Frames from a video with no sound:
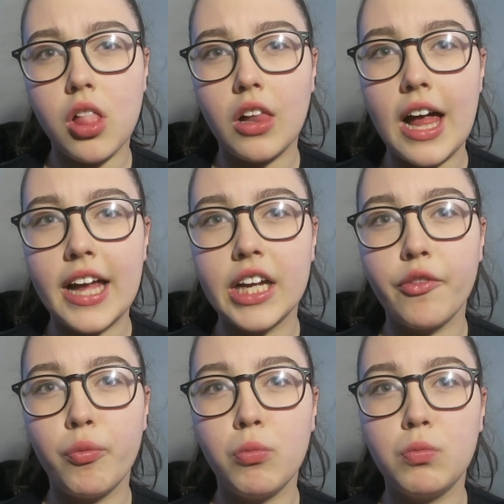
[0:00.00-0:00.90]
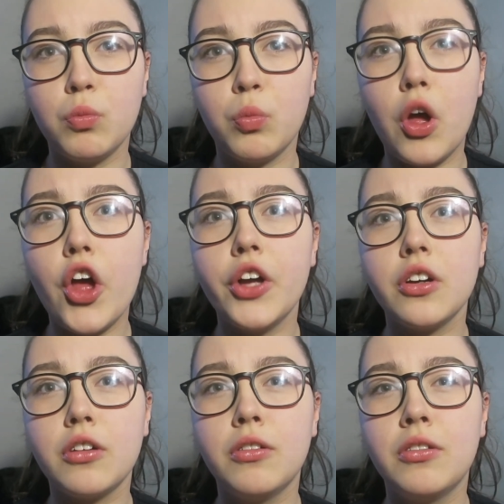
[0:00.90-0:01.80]
like
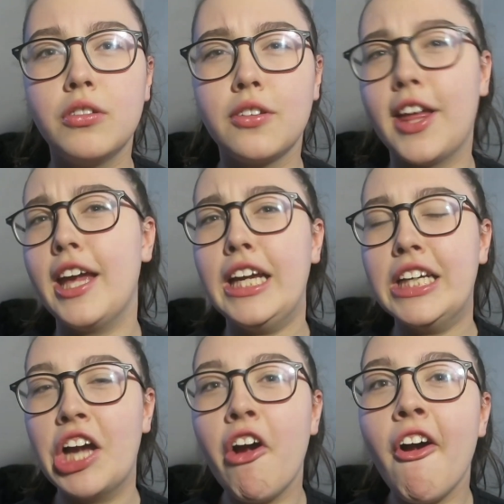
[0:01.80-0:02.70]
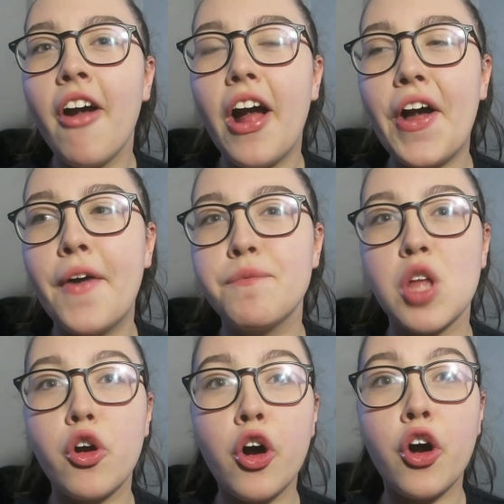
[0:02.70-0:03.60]
work thing um,
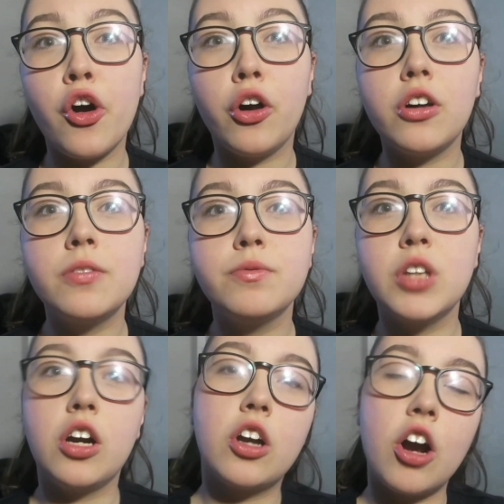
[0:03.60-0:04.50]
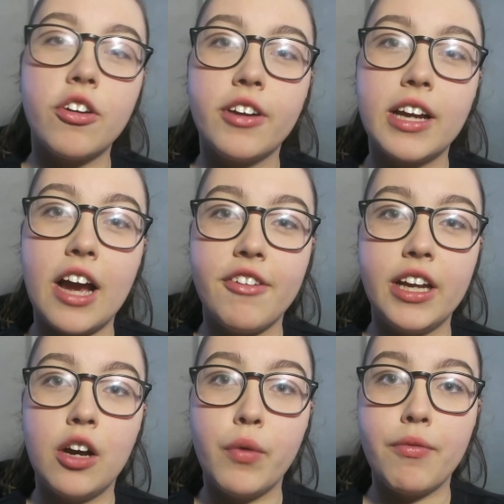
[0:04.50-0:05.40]
or not
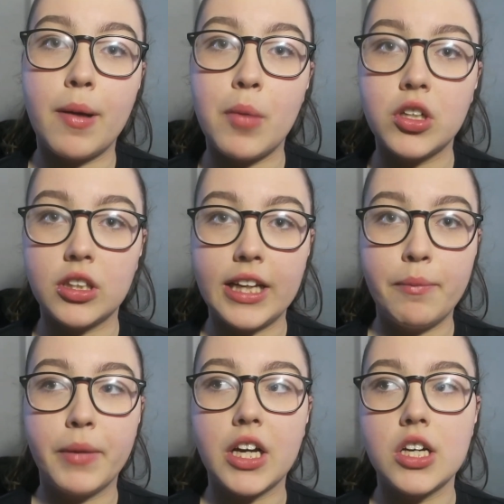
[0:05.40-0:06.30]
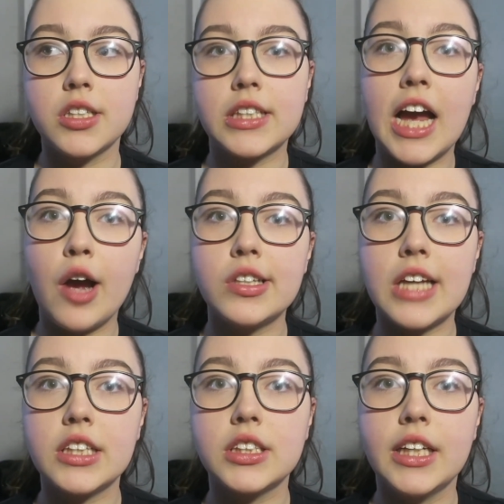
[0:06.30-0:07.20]
carrying on with my modelling because I was
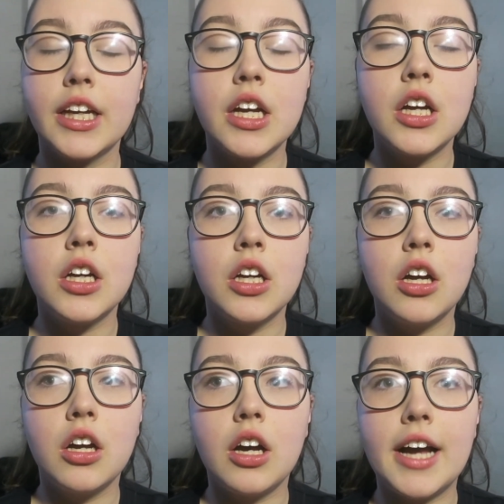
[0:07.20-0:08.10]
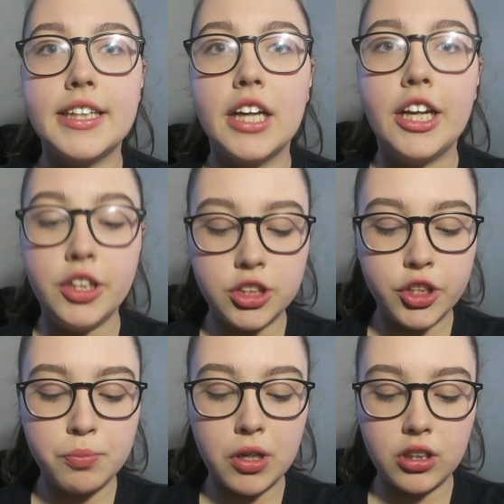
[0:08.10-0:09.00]
actually I, did, I used
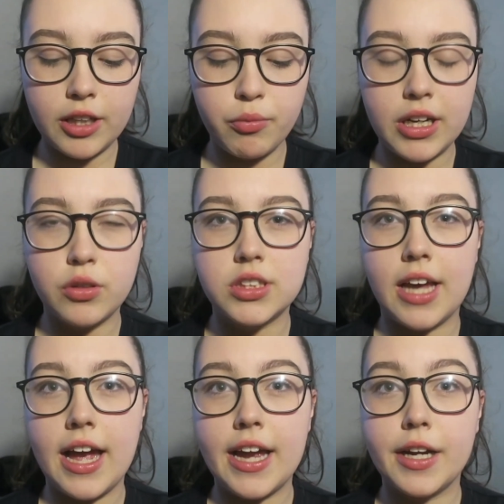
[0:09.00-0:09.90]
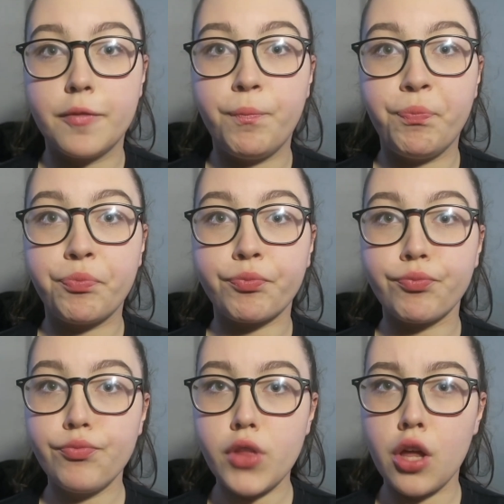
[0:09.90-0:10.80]
to do modelling when I was like
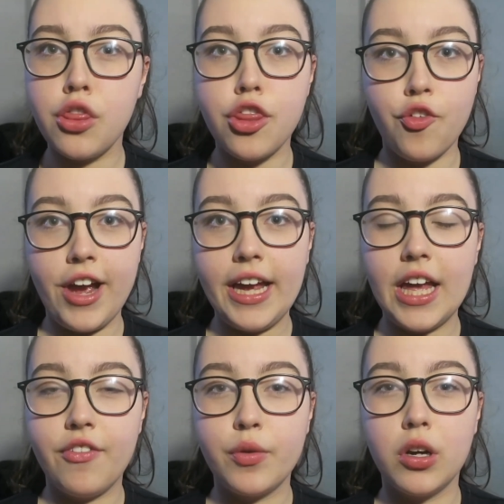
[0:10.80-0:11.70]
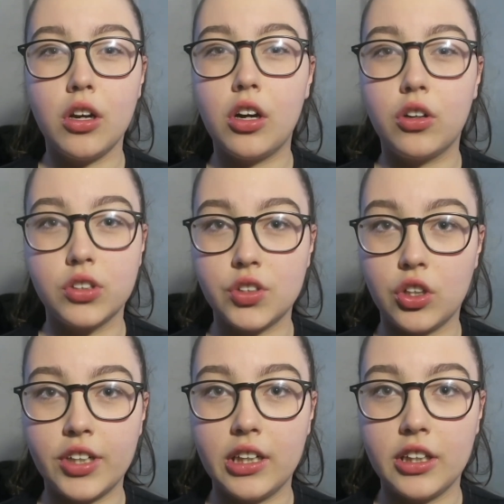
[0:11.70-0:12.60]
three if you want a whole
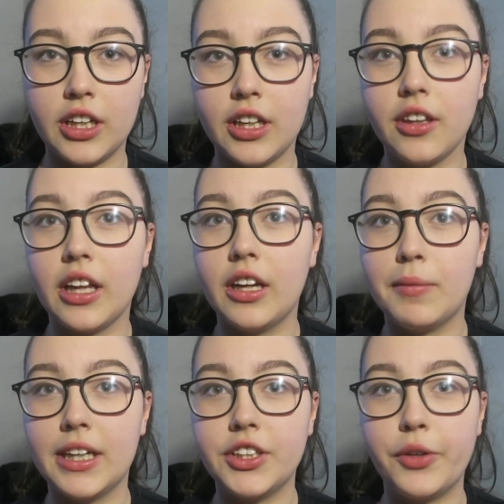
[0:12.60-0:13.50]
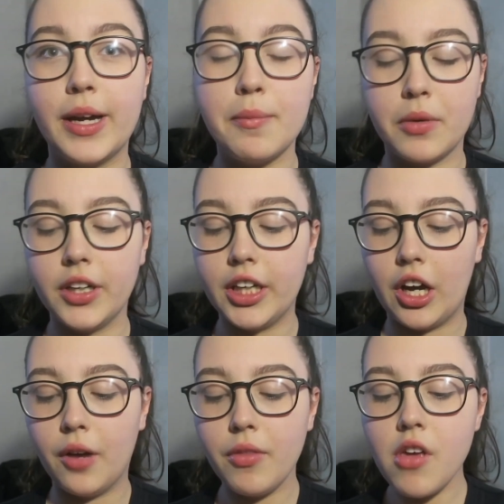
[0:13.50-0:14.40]
story on that then I might do it but you know